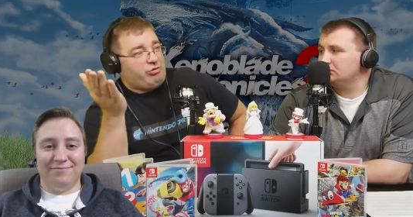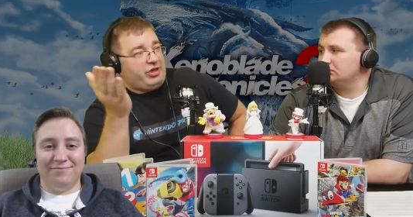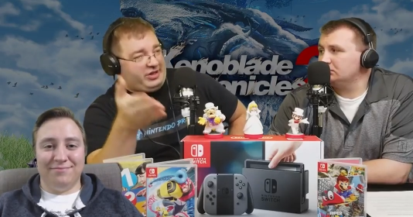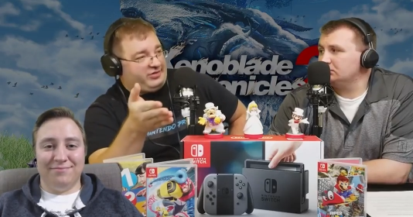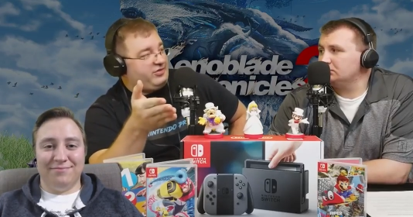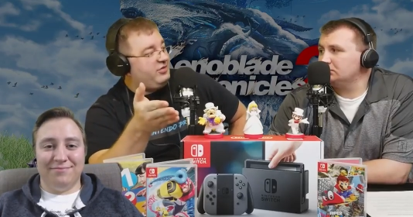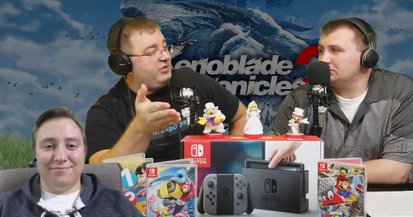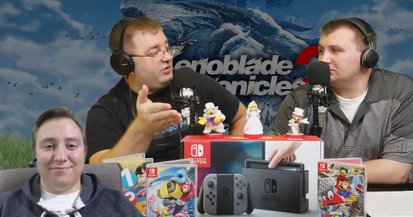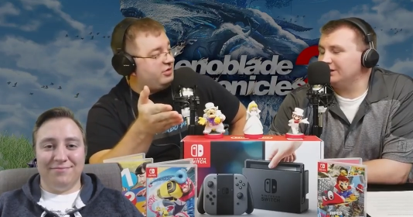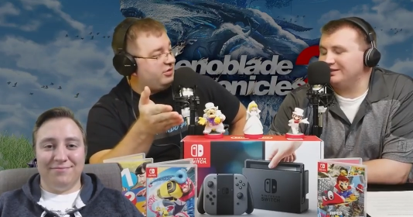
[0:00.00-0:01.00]
Speaker 1: show this?
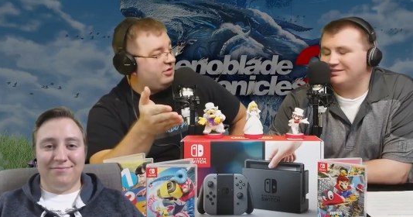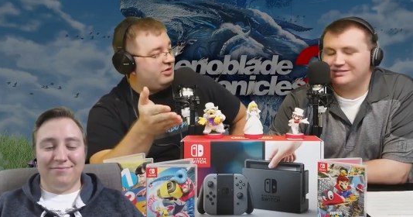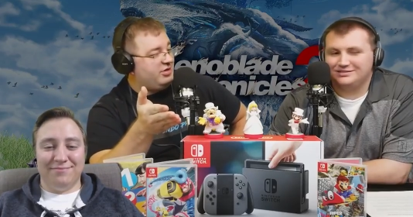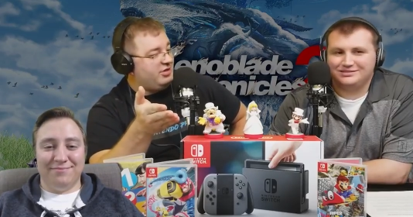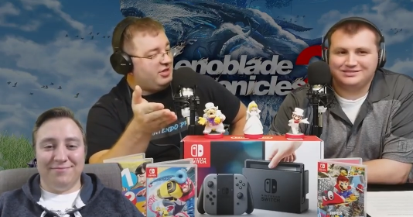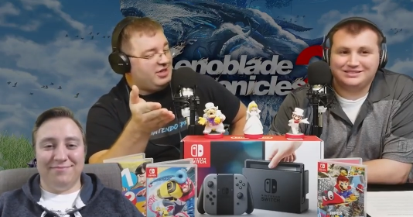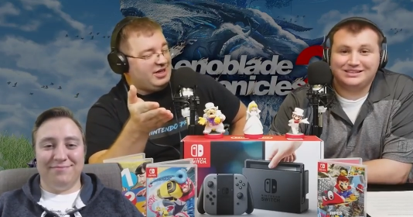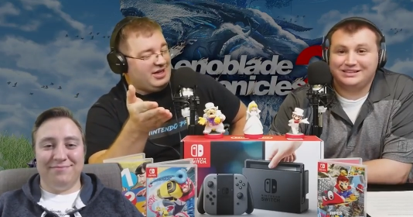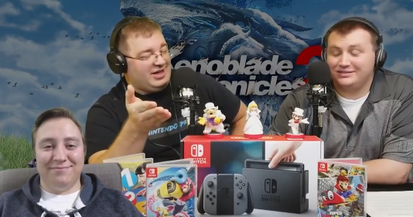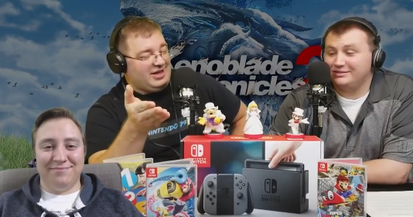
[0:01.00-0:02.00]

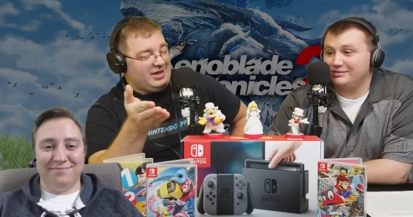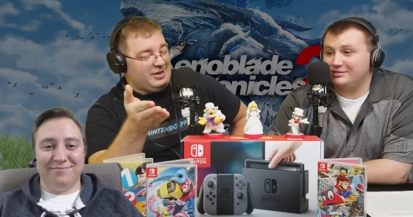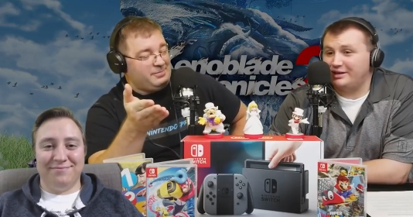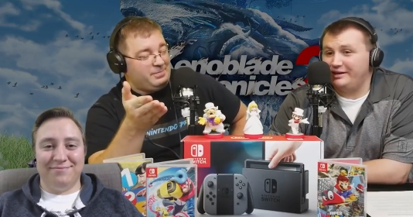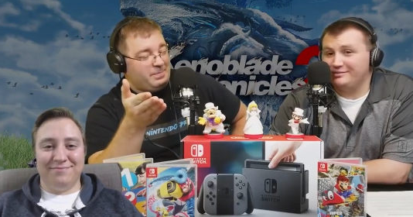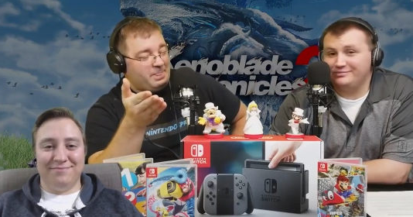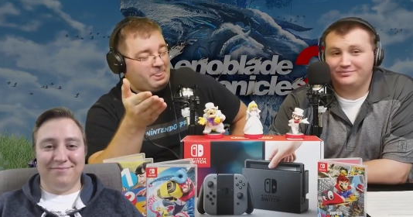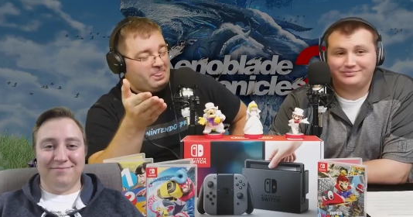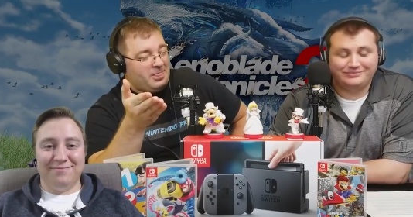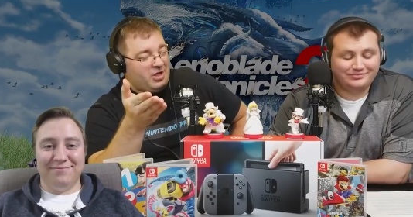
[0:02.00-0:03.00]
Speaker 2: Right.
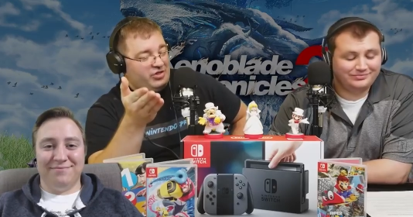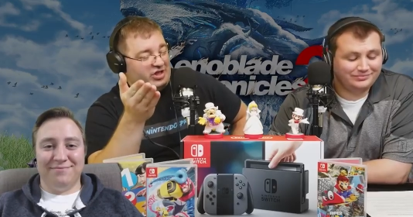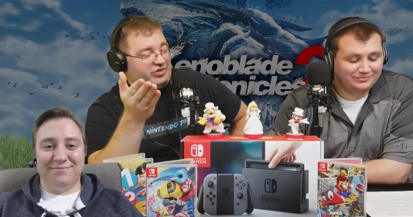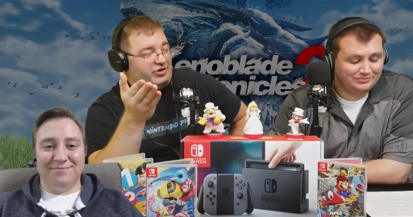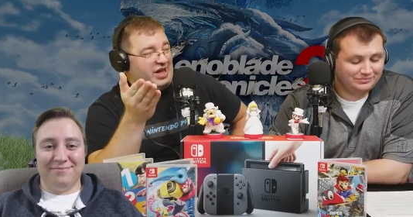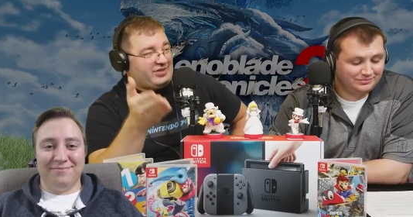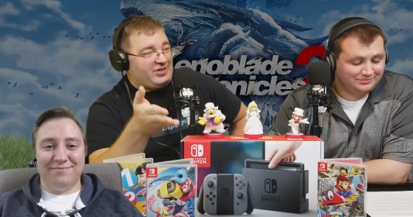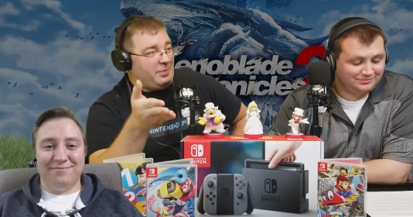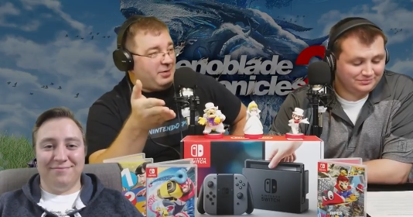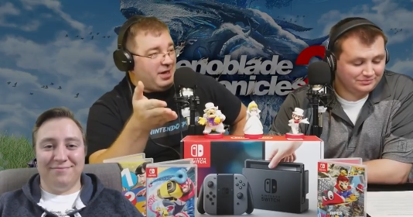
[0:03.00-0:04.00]
Speaker 1: Like, they're not
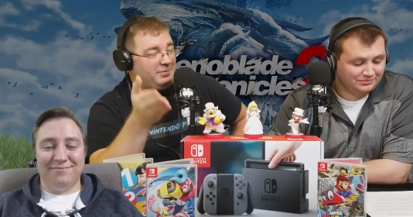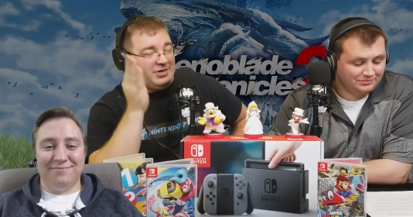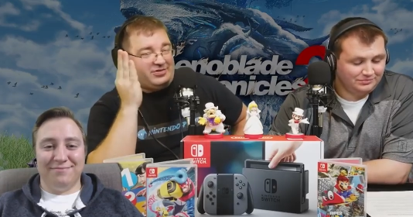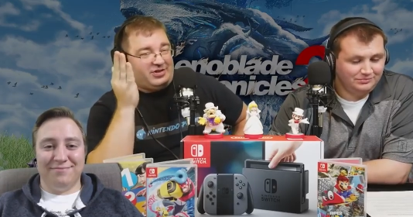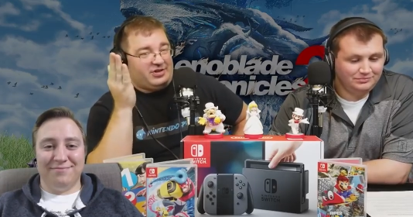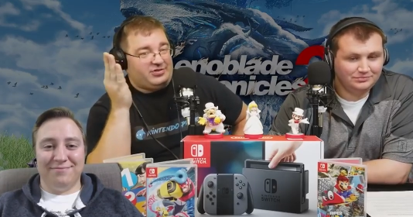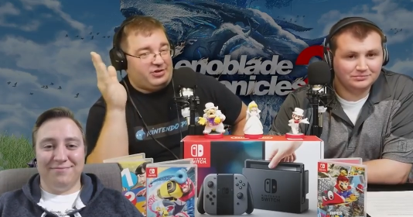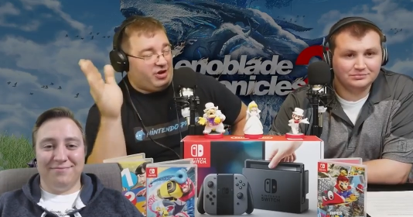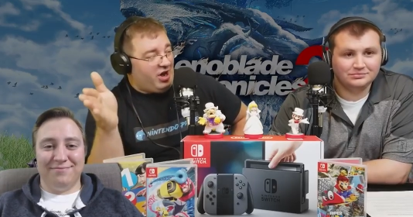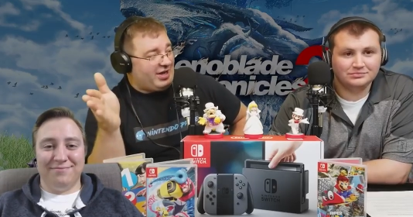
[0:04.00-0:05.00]
skipping NPCs. They're
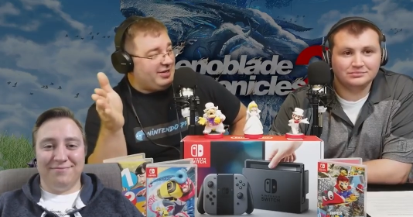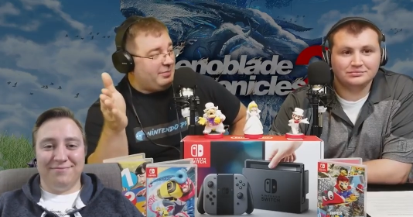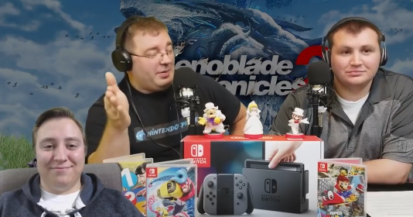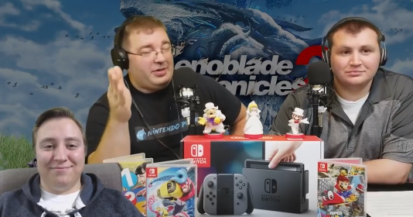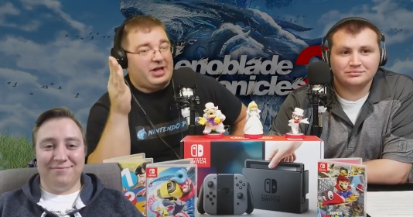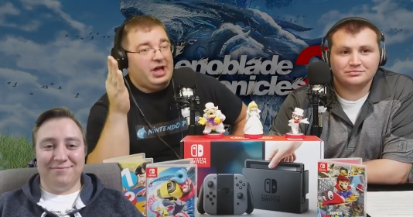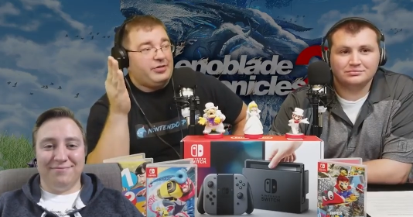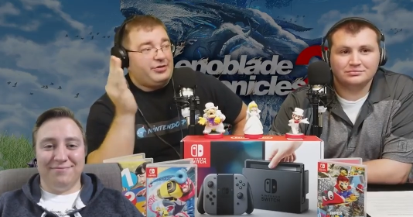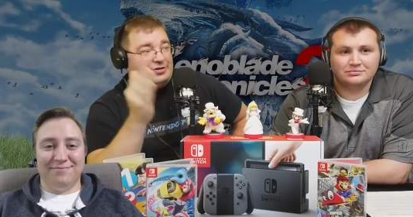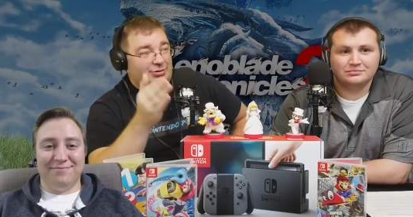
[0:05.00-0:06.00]
talking to people. Like,
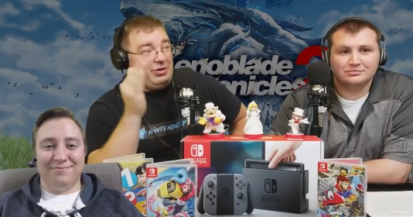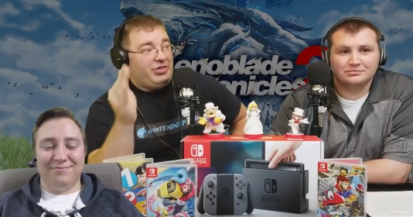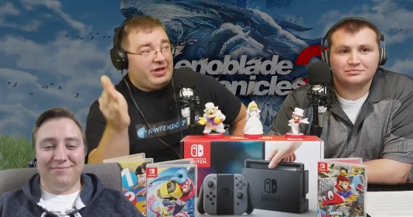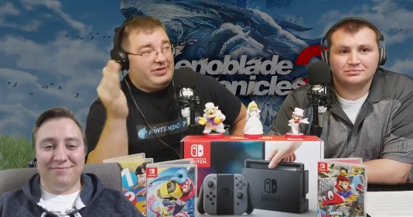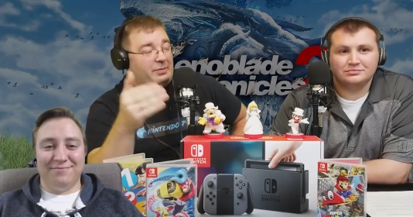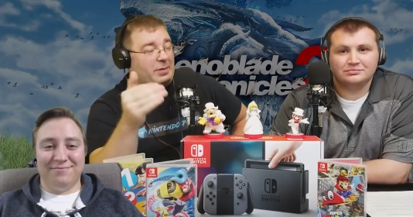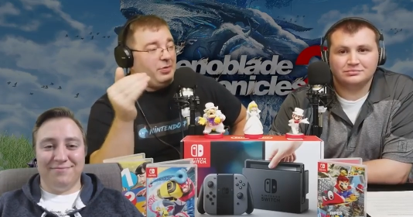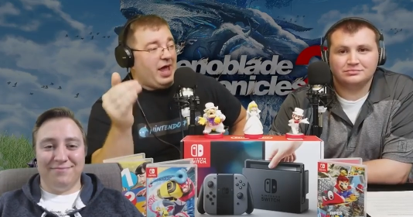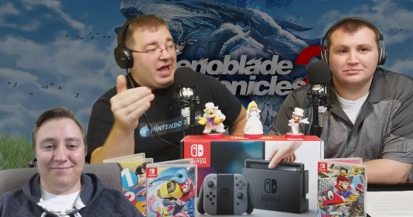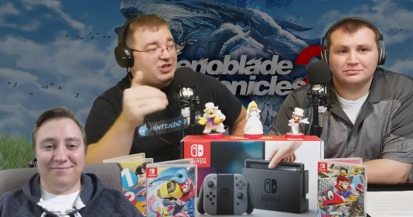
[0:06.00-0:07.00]
they're doing things that
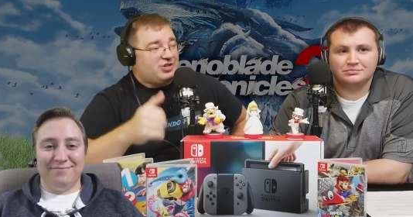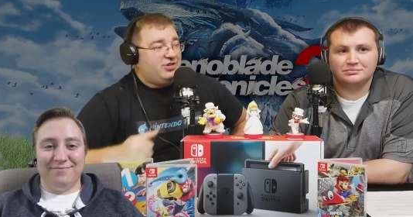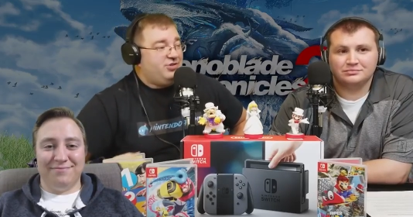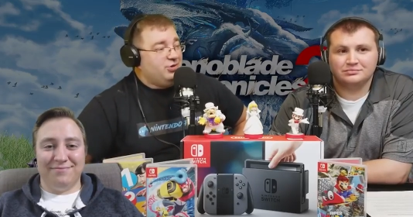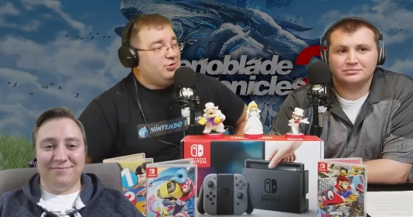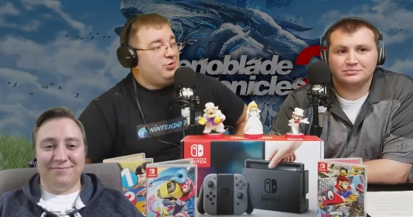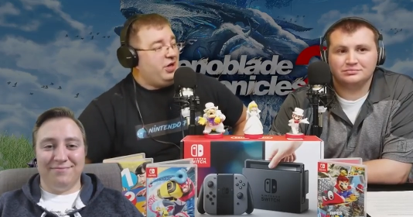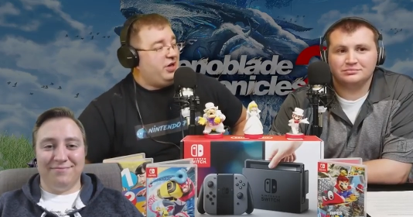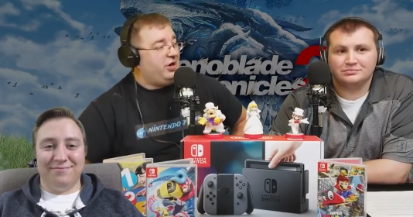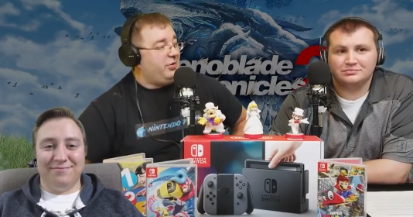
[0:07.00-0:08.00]
people actually do
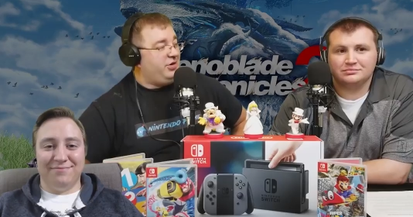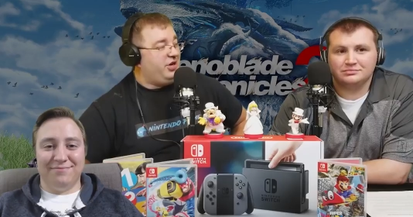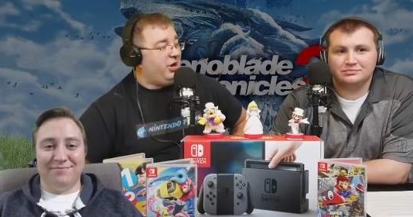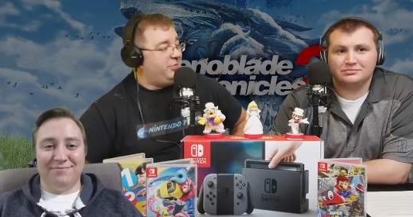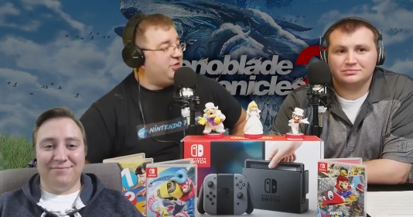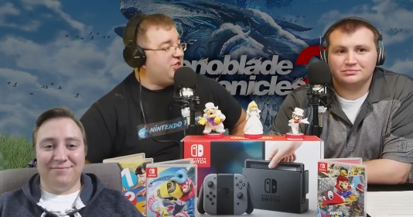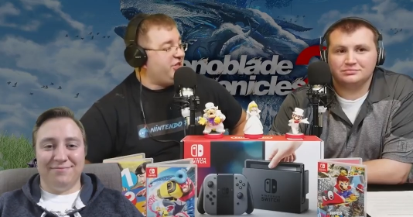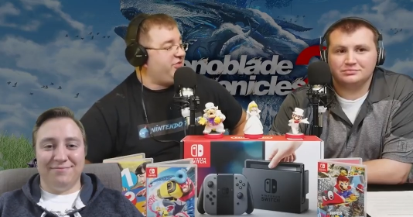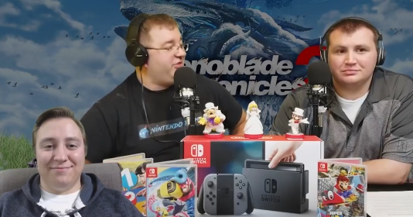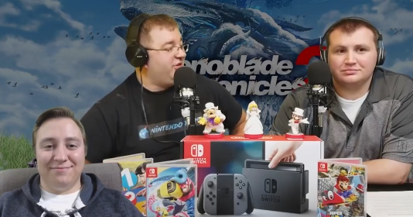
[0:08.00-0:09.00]
in
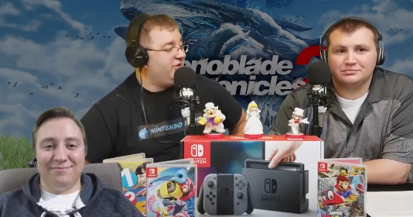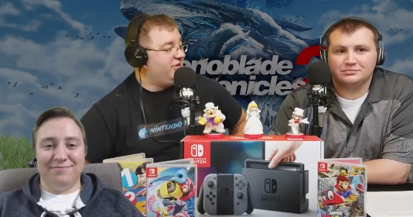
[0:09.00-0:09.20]
RPGs.